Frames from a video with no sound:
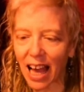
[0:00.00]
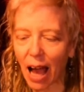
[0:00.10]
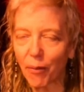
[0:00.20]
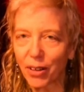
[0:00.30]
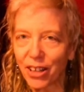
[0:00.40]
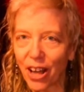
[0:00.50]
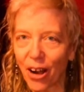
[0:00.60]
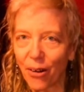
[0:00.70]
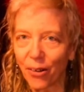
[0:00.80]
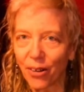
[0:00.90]
I would
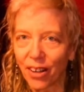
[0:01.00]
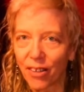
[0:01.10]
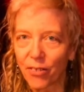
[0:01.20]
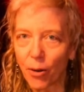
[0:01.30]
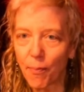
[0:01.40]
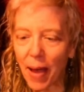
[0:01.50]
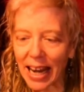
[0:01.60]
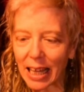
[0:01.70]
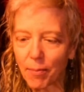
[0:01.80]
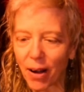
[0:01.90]
know for
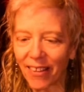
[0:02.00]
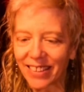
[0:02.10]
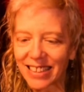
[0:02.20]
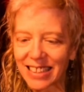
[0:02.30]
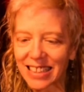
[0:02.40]
many months.